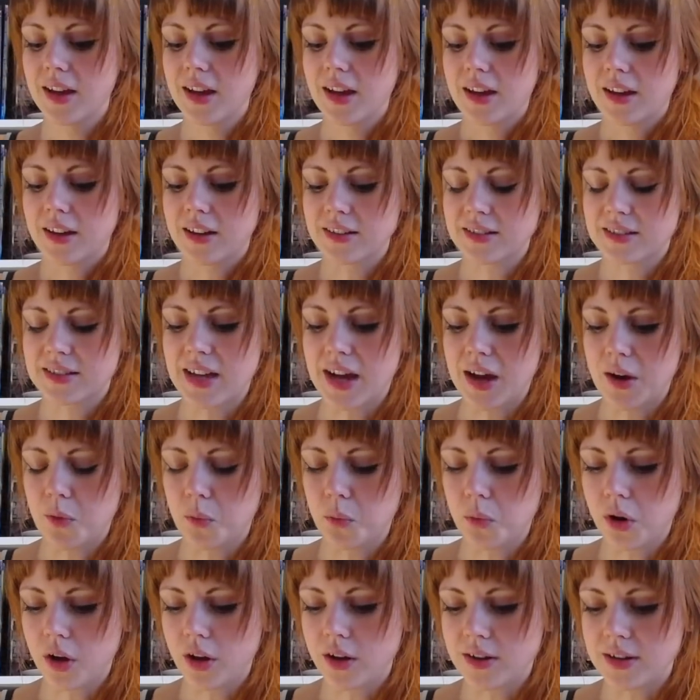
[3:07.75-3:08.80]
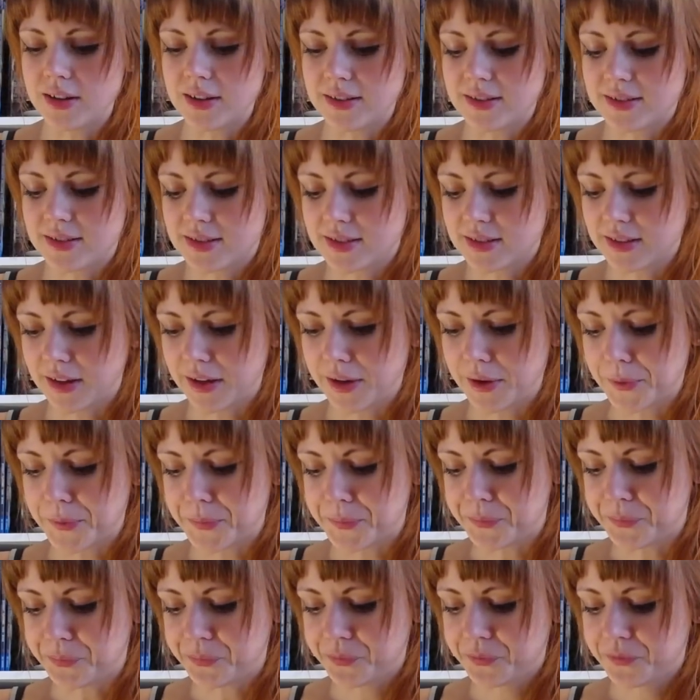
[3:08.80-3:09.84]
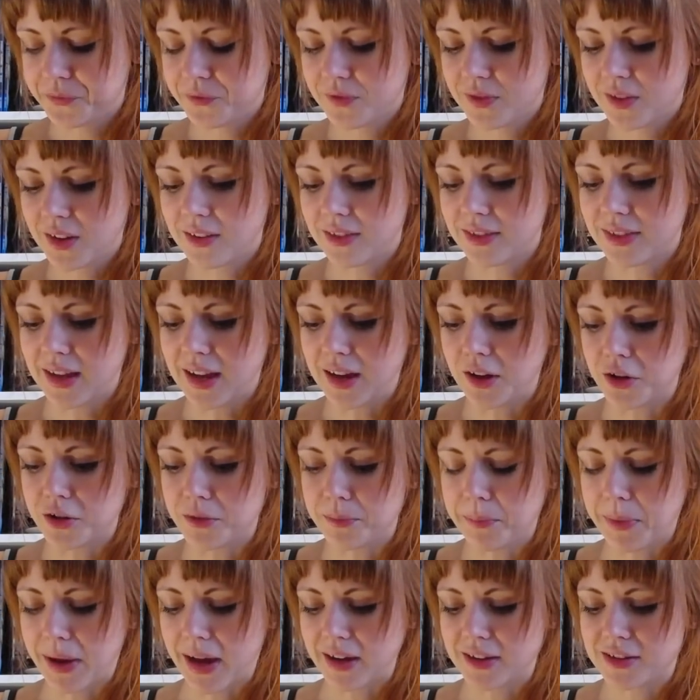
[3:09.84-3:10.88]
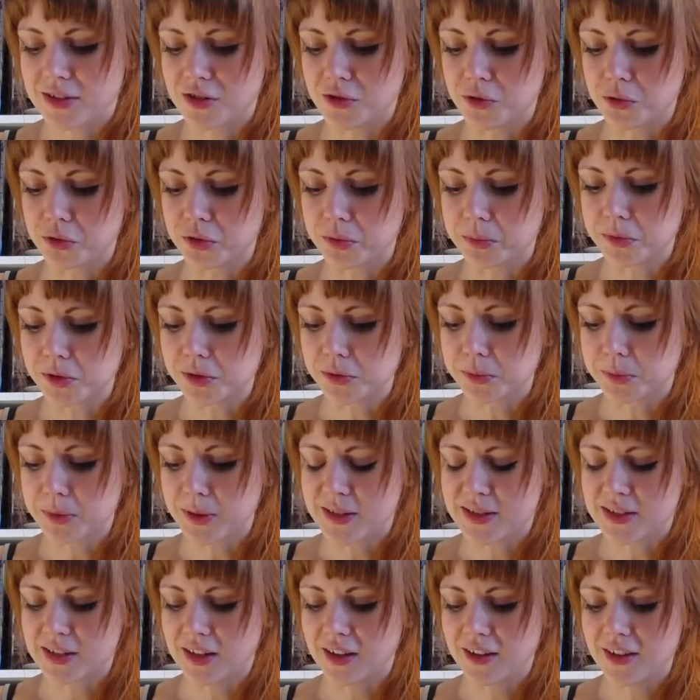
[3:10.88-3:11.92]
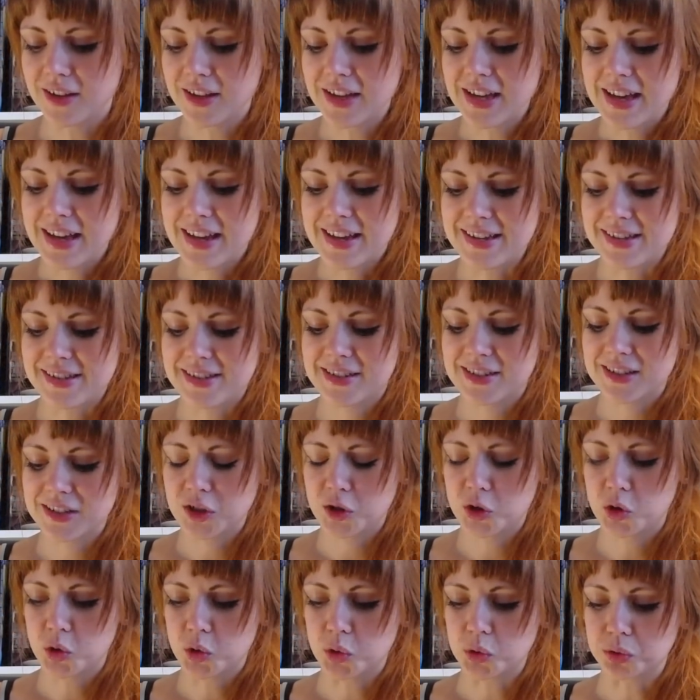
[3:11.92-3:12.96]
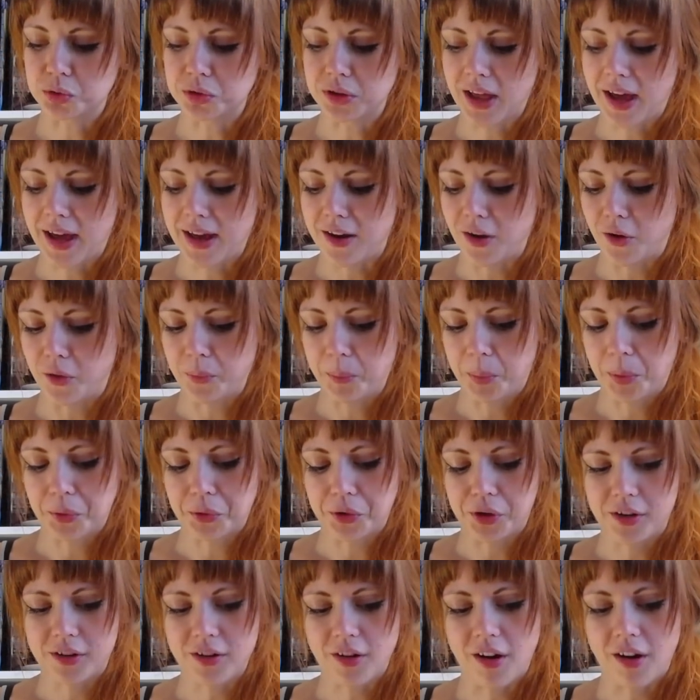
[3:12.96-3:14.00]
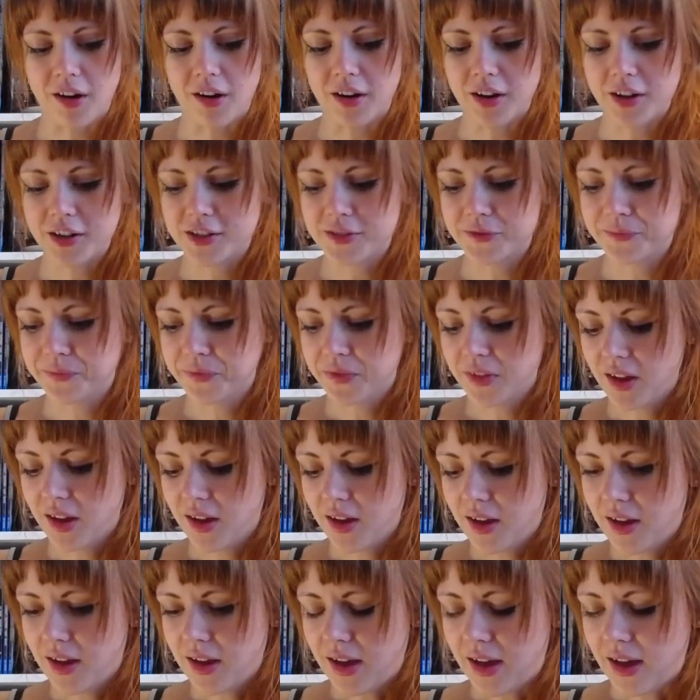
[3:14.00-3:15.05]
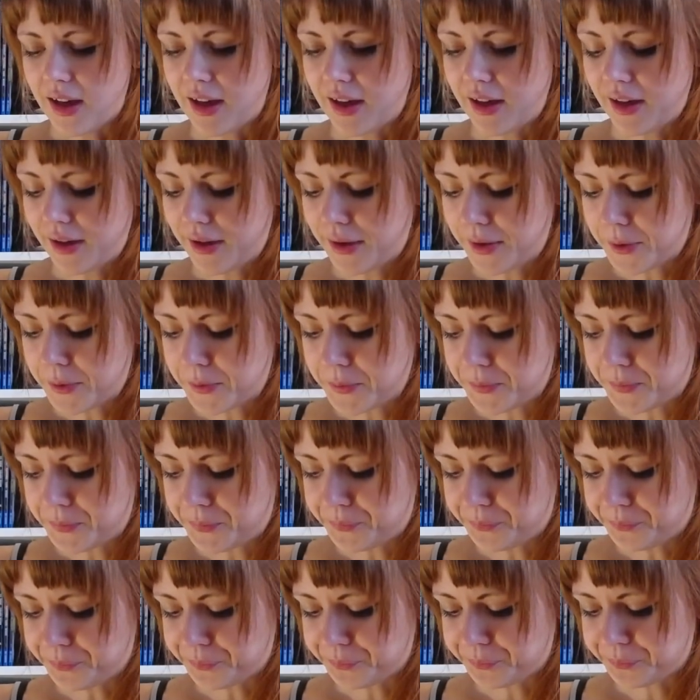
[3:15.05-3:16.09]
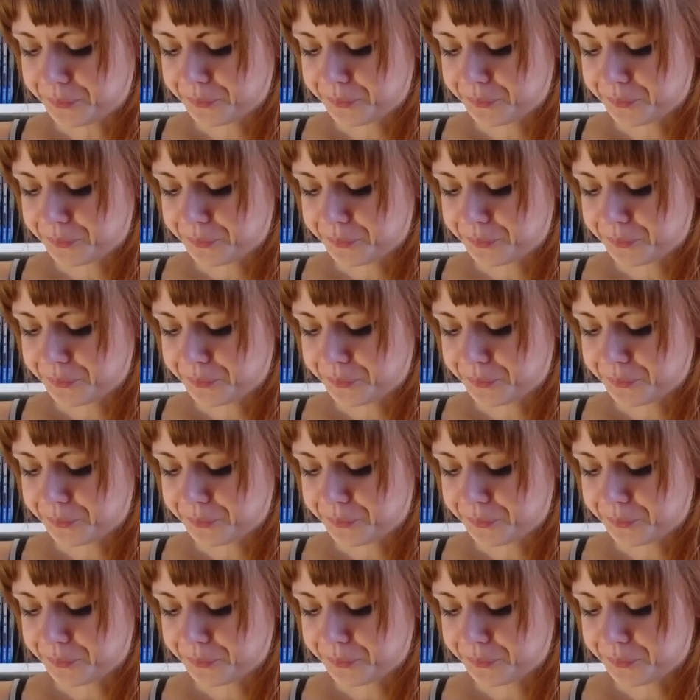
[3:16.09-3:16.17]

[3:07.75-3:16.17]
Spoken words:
because that one is. They got back to normal with his cool and on point art. Yeah,